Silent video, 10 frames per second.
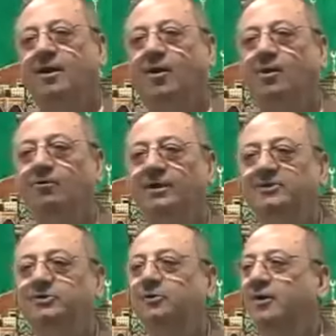
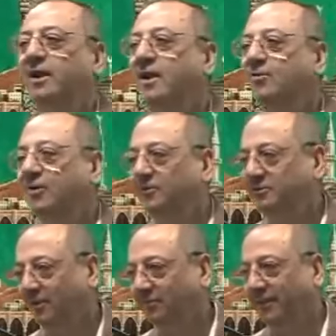Always you run out of
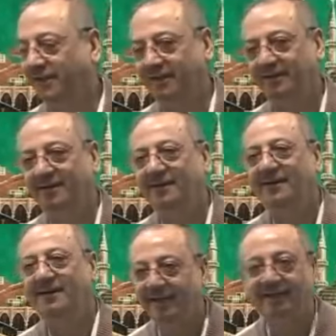something
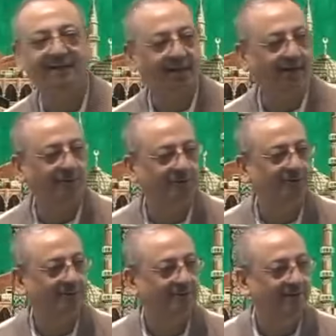in the
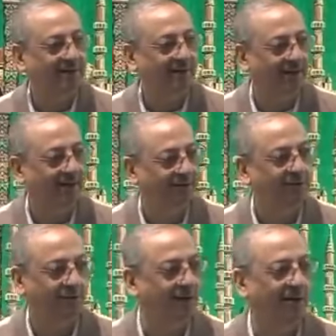house.
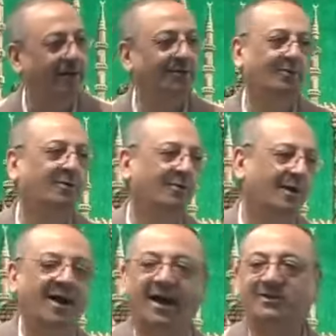You run and you
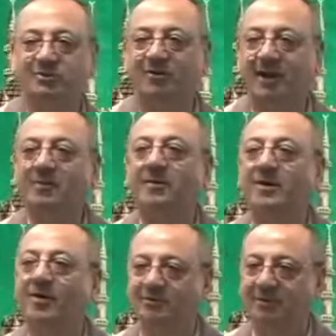ask your neighbor
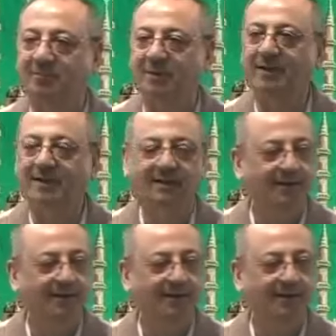or somebody.